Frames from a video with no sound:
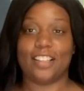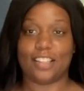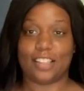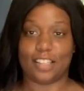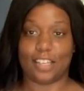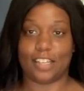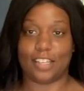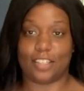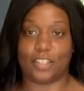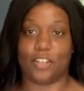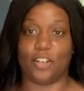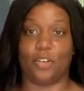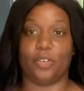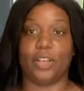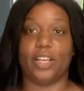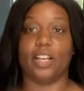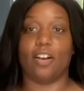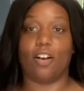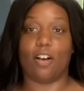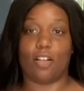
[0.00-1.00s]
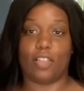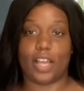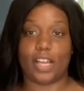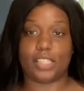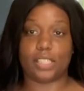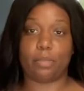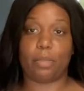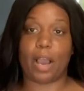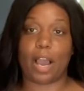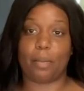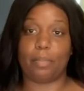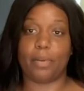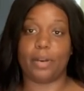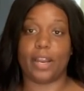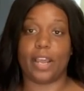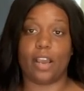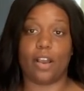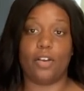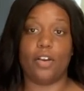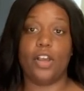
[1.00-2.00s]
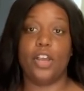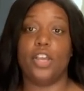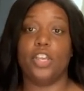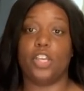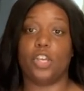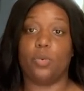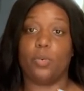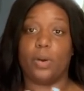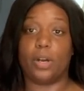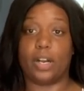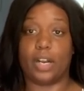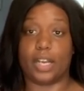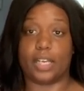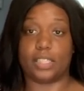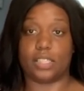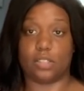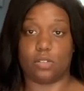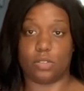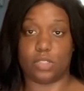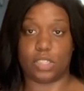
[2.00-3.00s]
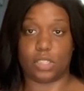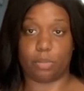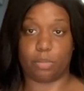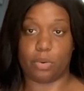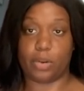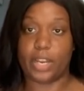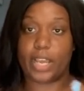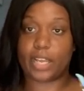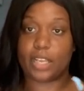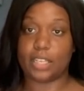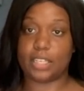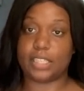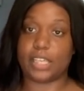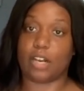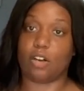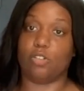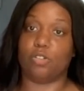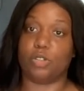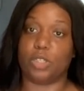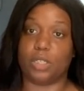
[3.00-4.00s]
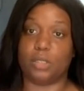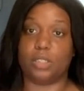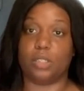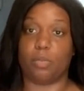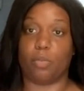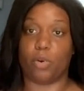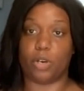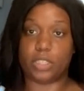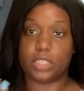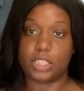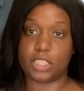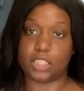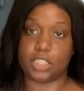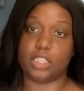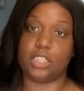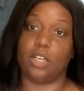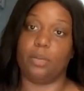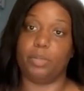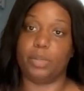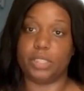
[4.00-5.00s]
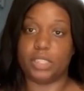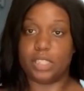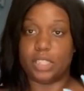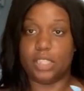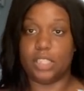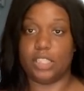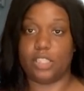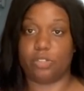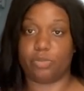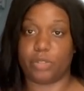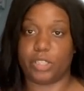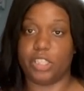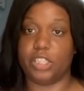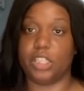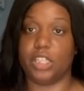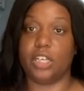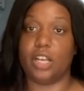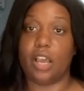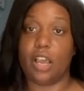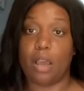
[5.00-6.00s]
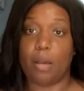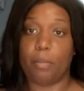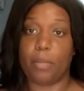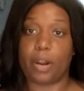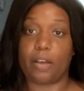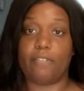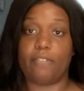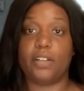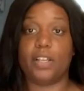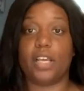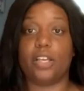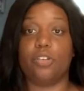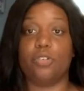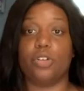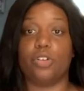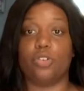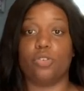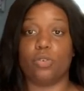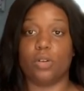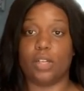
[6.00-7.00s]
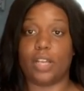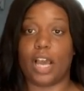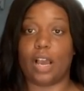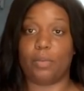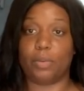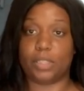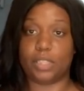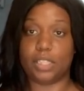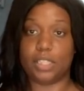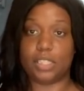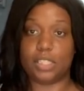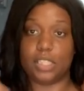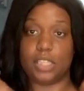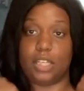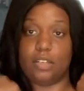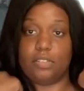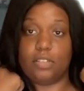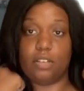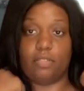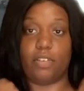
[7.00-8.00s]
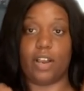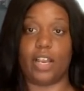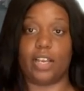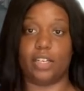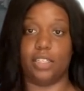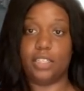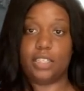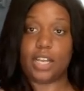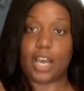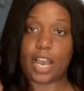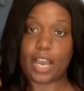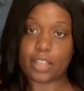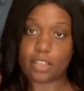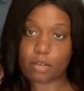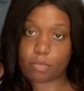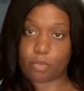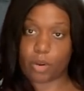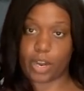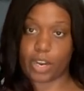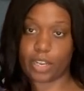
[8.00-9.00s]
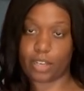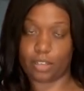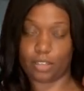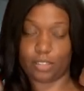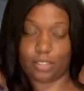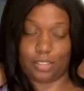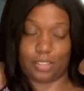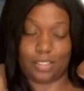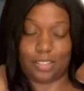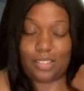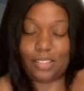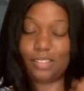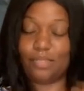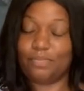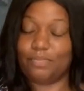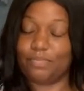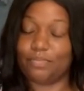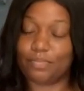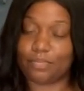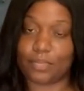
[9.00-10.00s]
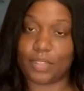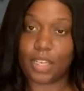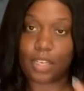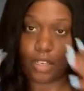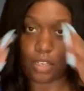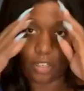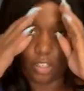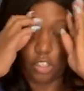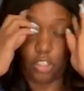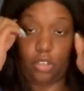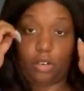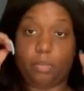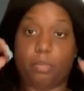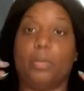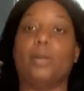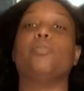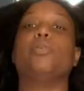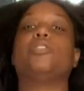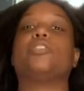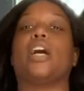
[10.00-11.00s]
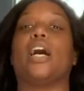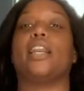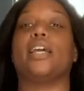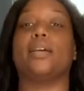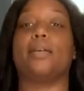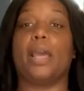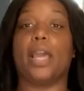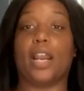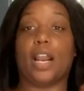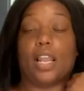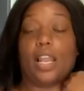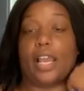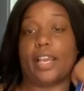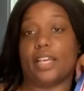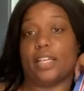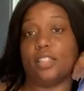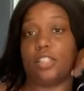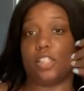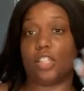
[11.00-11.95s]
That, you know, get all that to popping out. You can wear a nice little simple necklace that'll bring some more attention up into this region. But I feel like you can do a lot with these sleeves if I could tie them right, because girl, but we tried it and I like it.